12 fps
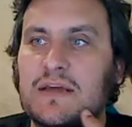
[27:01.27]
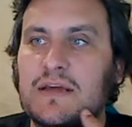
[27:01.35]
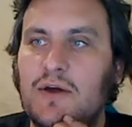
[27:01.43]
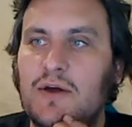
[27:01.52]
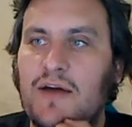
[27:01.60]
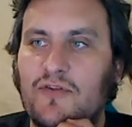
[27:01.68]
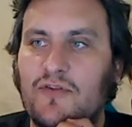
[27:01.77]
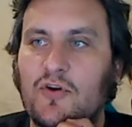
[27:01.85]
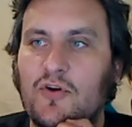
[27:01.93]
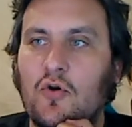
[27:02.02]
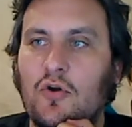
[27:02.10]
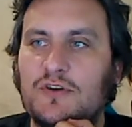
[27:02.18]
have the
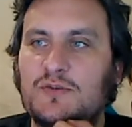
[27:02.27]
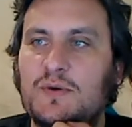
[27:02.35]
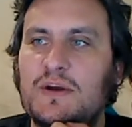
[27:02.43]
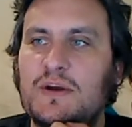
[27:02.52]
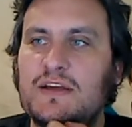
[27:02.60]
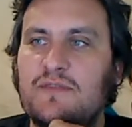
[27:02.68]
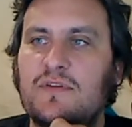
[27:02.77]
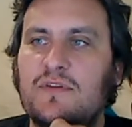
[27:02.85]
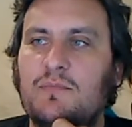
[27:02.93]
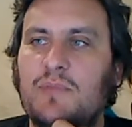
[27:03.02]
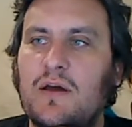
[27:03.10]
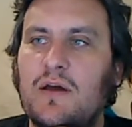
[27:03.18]
call on the 27th and
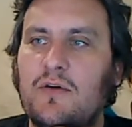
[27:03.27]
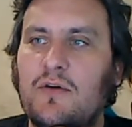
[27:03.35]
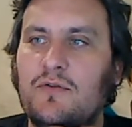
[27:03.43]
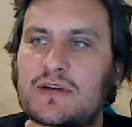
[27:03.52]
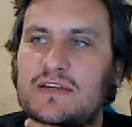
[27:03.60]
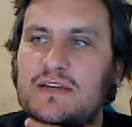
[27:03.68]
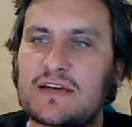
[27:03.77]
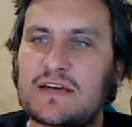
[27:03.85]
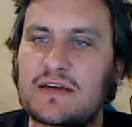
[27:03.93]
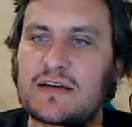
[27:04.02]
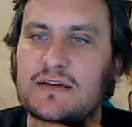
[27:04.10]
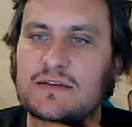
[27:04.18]
plug it on the 26th.